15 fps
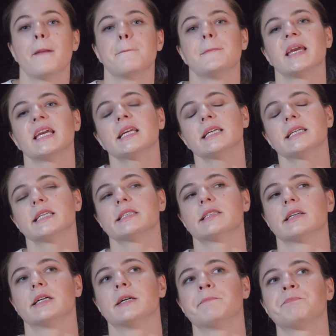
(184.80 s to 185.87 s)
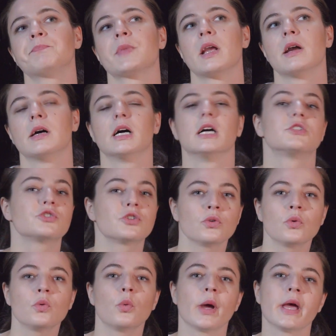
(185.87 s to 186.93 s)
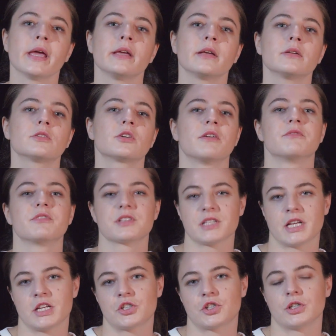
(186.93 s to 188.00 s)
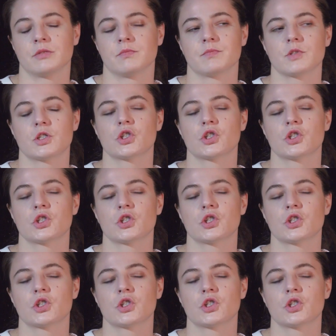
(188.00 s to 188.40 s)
making it a two-way conversation.